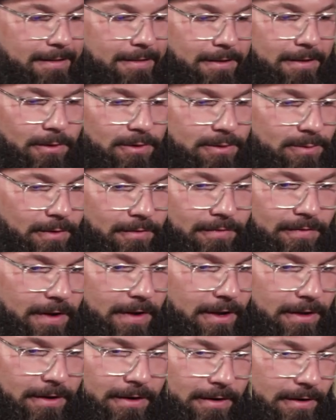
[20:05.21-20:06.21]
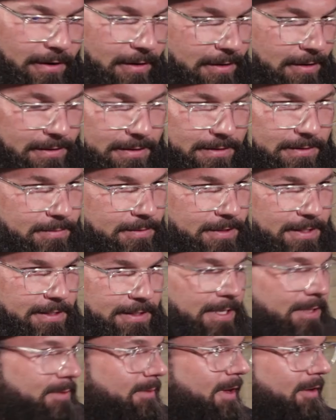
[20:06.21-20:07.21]
the ultimate failure is
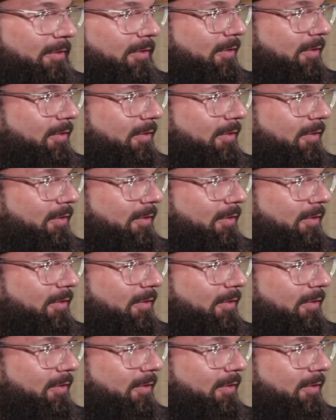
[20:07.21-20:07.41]
success without